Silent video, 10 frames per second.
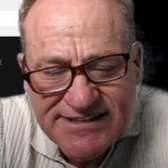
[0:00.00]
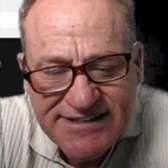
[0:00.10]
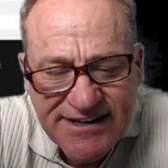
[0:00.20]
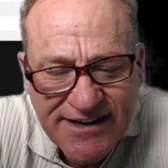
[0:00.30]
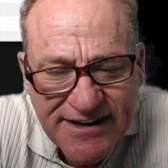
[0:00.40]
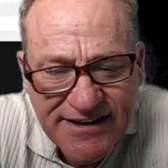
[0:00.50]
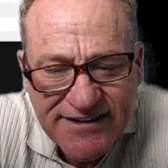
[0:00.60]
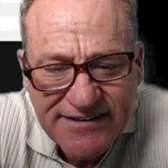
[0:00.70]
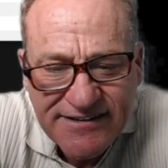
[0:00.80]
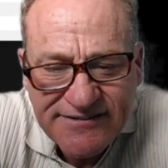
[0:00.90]
the
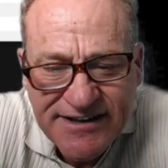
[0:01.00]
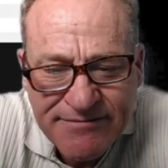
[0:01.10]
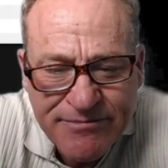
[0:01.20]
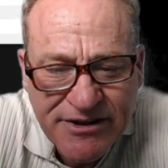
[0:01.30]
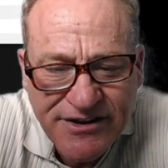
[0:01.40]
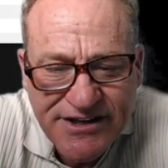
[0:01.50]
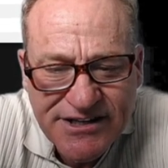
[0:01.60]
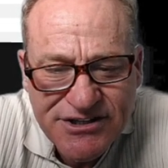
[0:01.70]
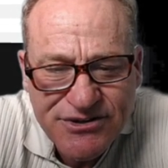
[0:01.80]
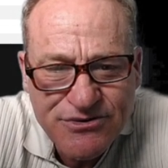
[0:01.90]
ability
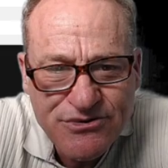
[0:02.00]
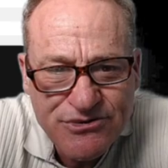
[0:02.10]
to